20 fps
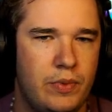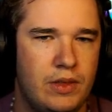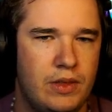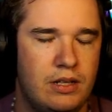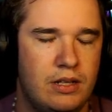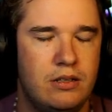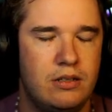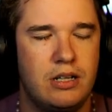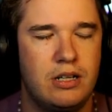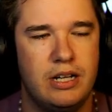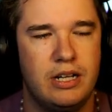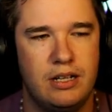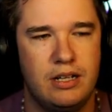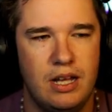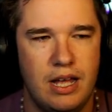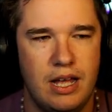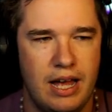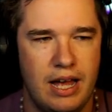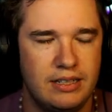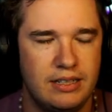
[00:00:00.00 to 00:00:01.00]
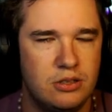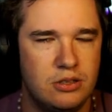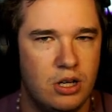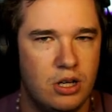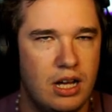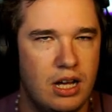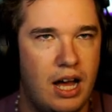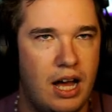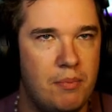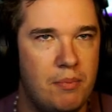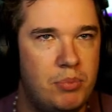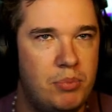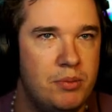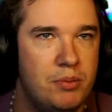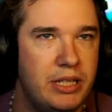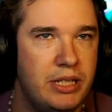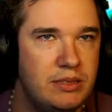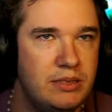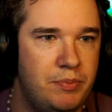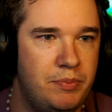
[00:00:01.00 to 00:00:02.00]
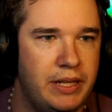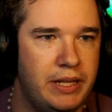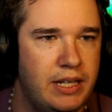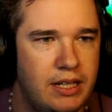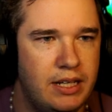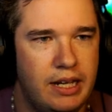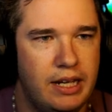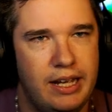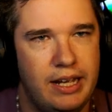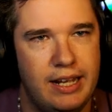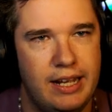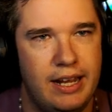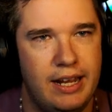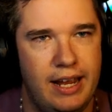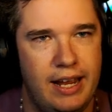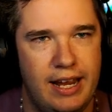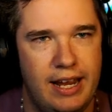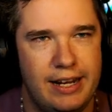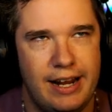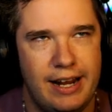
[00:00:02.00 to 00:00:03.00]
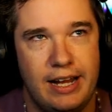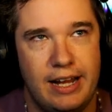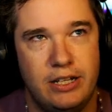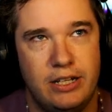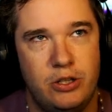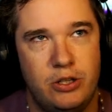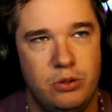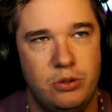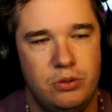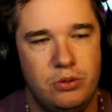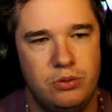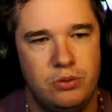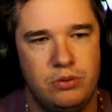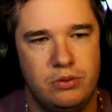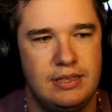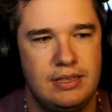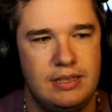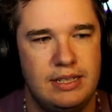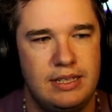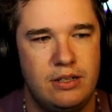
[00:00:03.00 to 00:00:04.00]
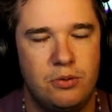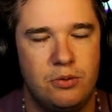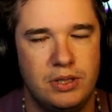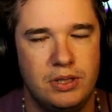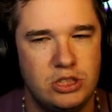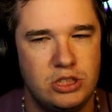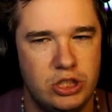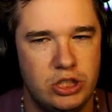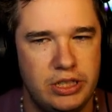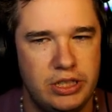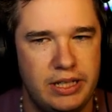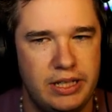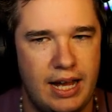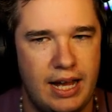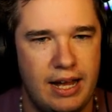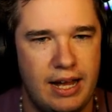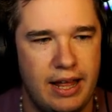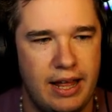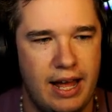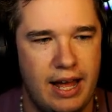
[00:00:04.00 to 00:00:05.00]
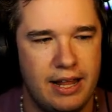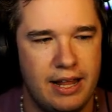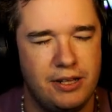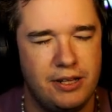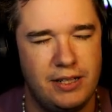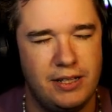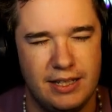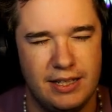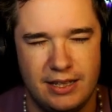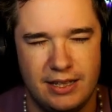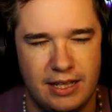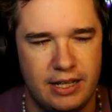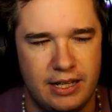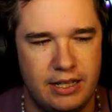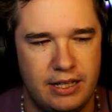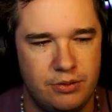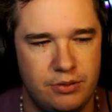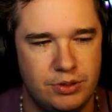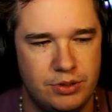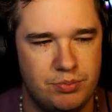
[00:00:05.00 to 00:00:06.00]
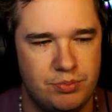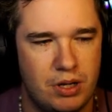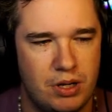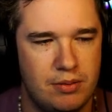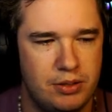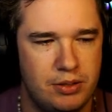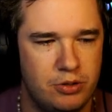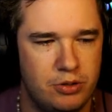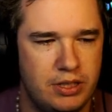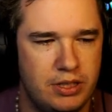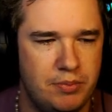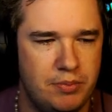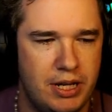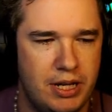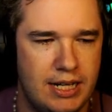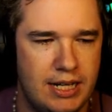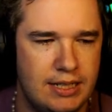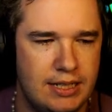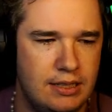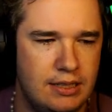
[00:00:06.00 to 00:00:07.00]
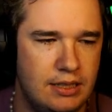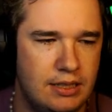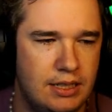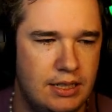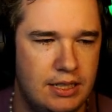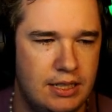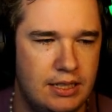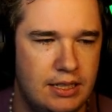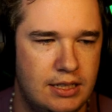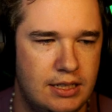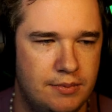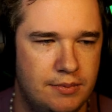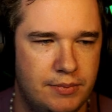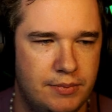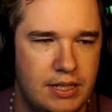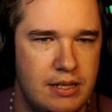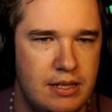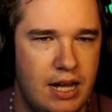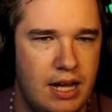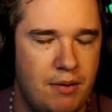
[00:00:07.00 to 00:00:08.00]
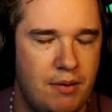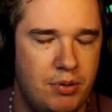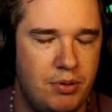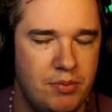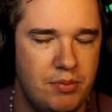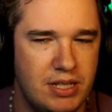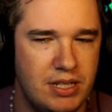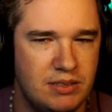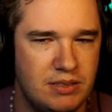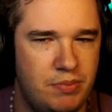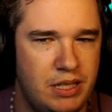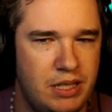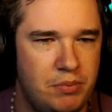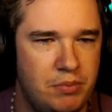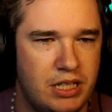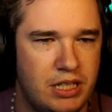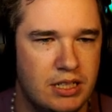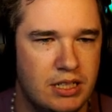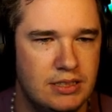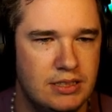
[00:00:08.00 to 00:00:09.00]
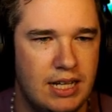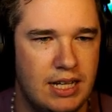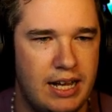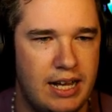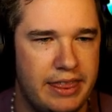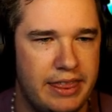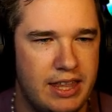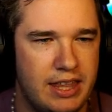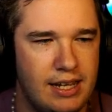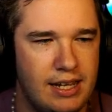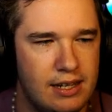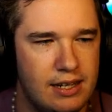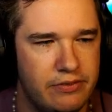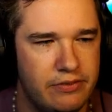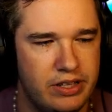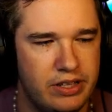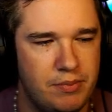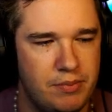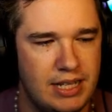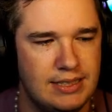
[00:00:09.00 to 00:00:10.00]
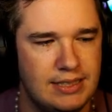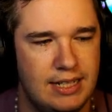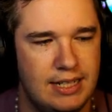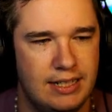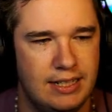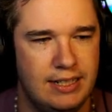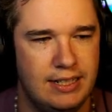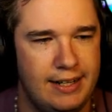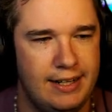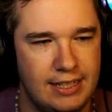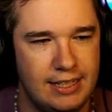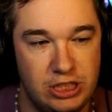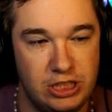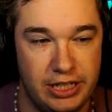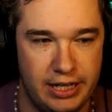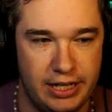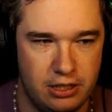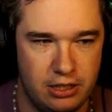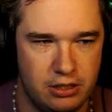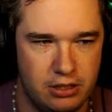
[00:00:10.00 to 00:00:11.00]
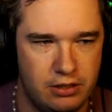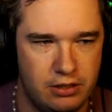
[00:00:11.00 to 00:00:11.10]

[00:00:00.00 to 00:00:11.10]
Okay. So I put him as B, and I do originally I did think he was probably really bad. I put him as B because I think of him as an initiator